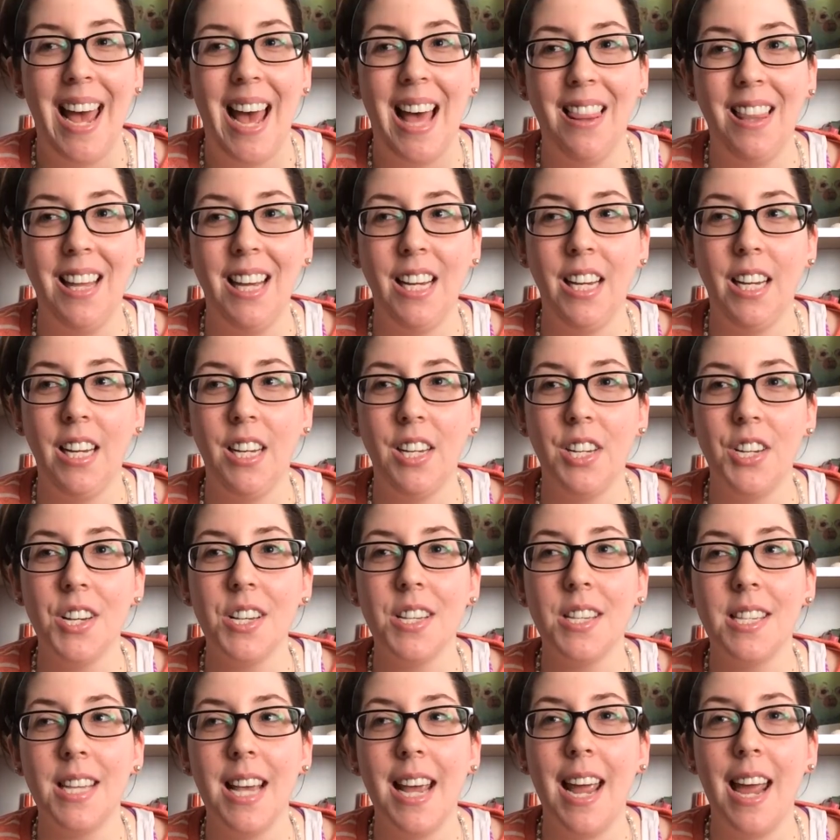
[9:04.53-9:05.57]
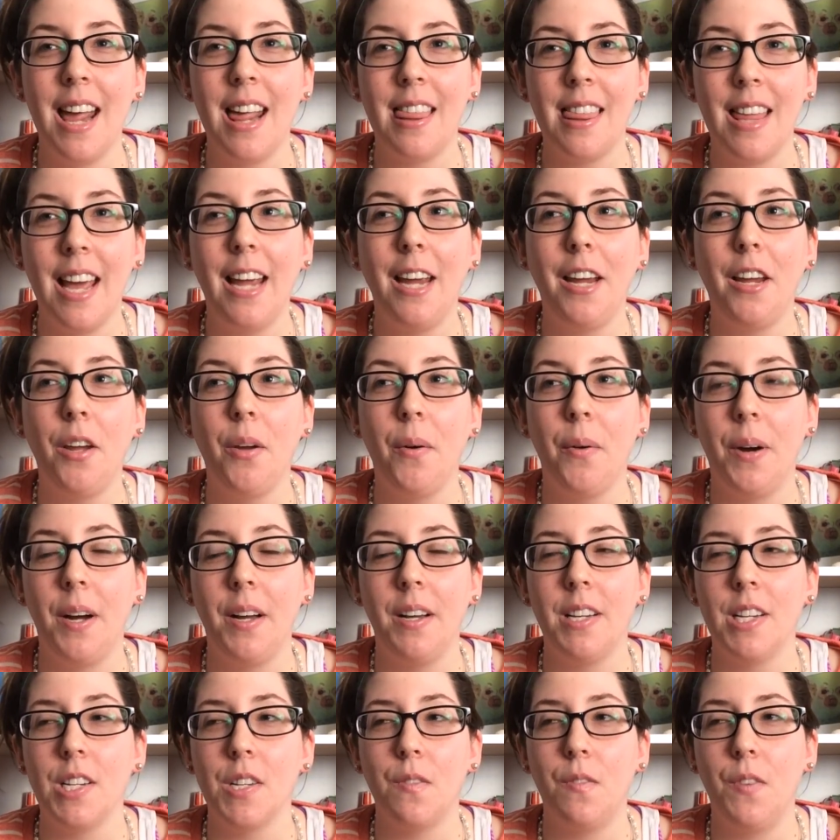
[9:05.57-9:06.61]
And like just saying thank you,
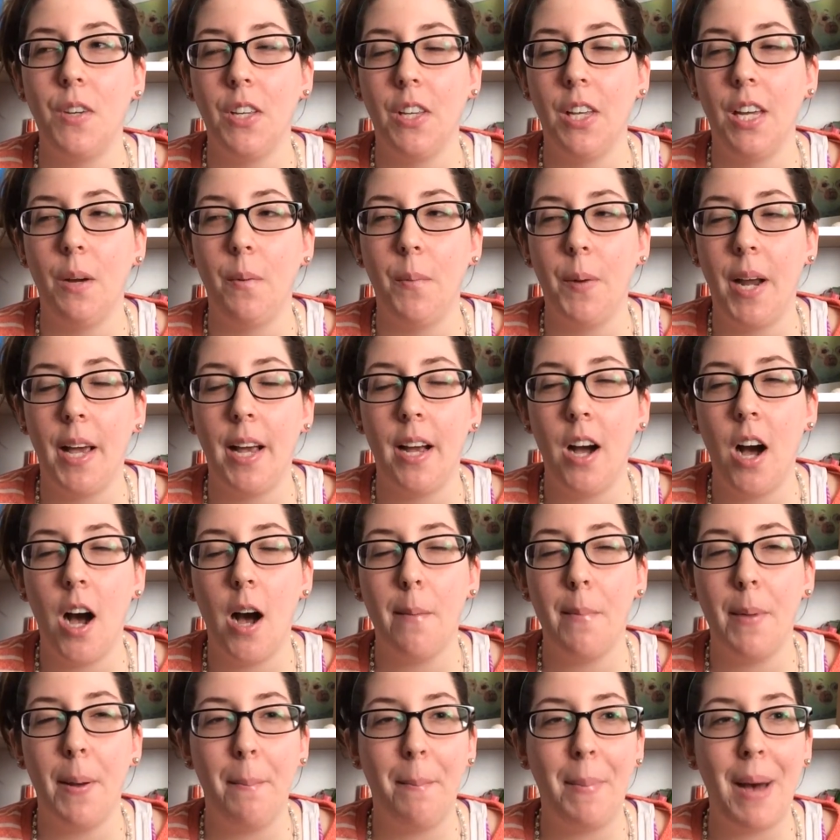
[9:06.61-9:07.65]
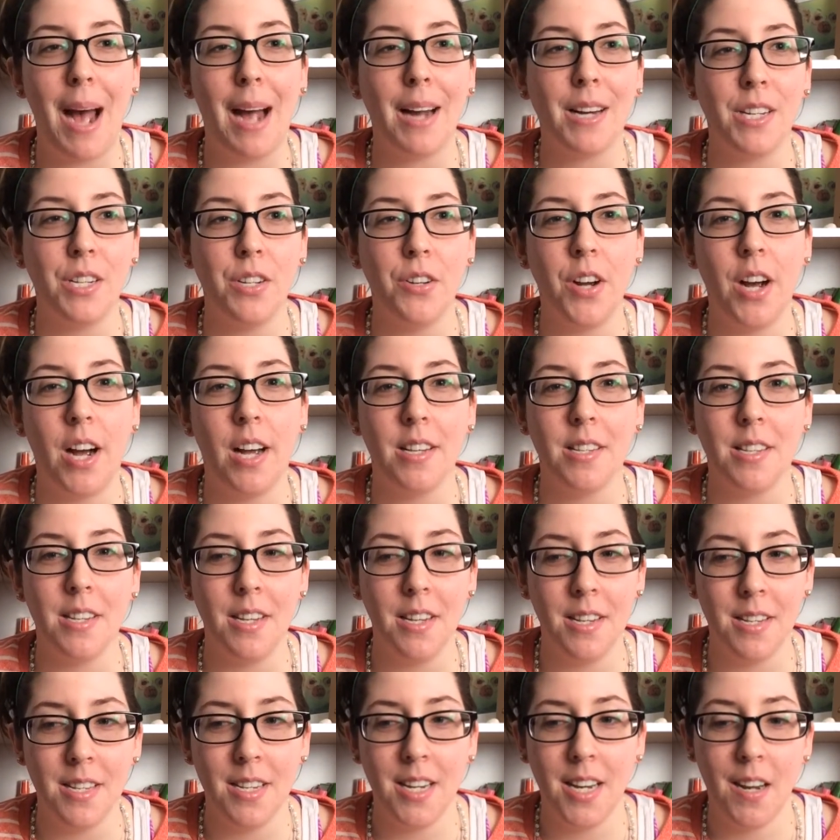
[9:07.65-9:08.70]
I just feel like when I comment back to you guys
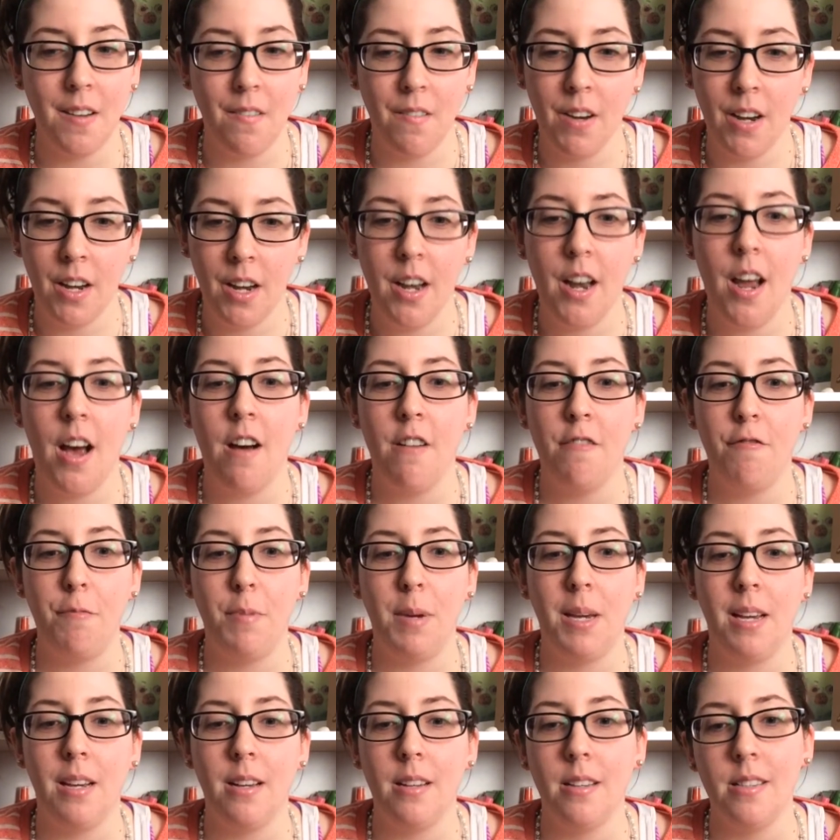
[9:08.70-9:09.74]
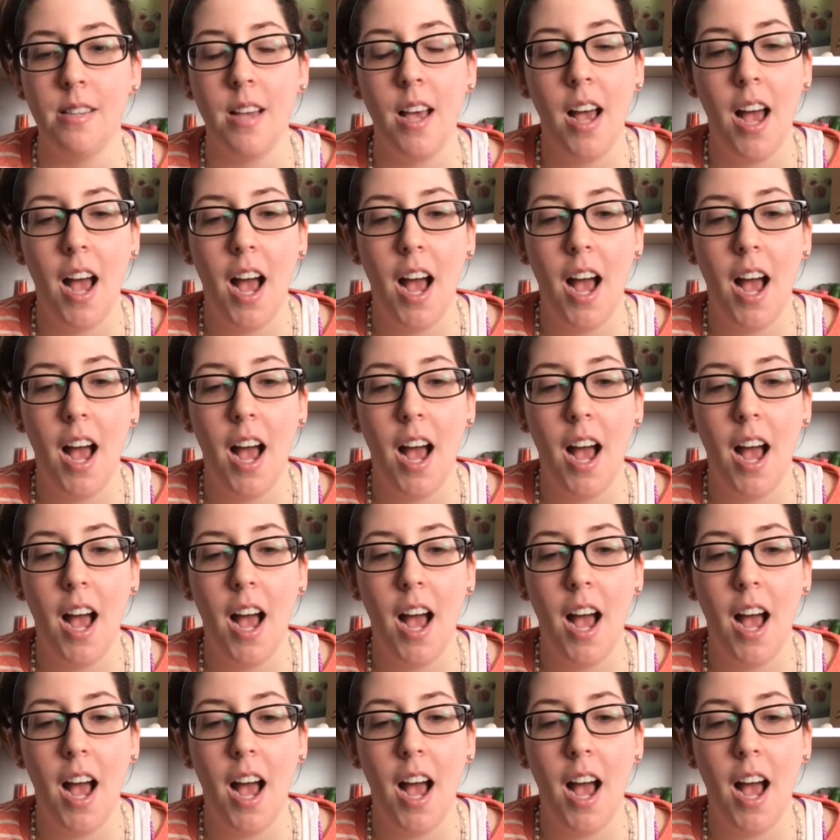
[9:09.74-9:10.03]
isn't even enough, because